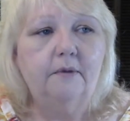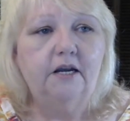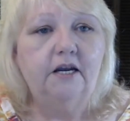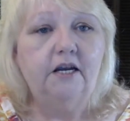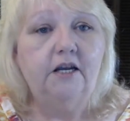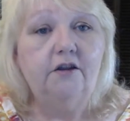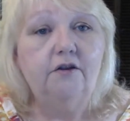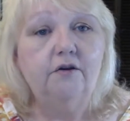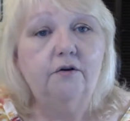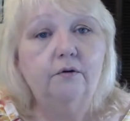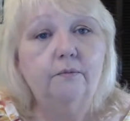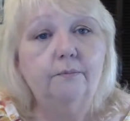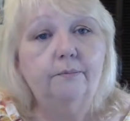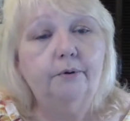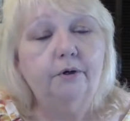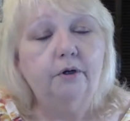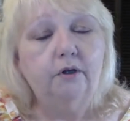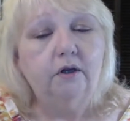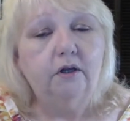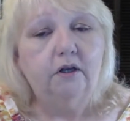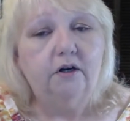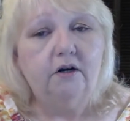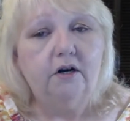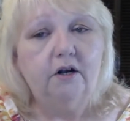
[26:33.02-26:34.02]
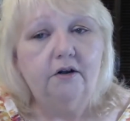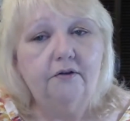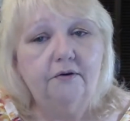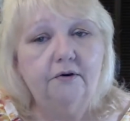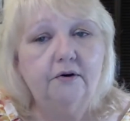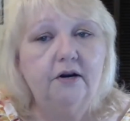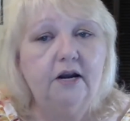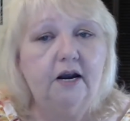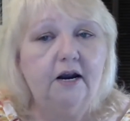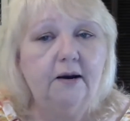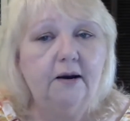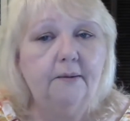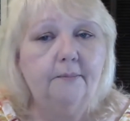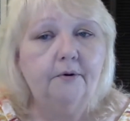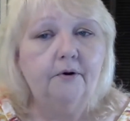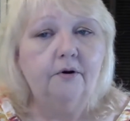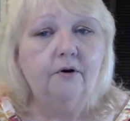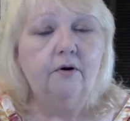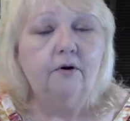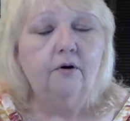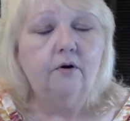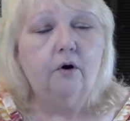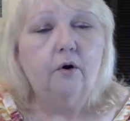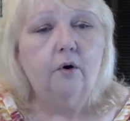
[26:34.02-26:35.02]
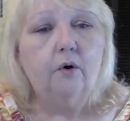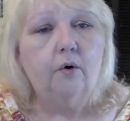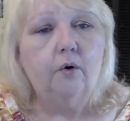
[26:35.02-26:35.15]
either pull another camper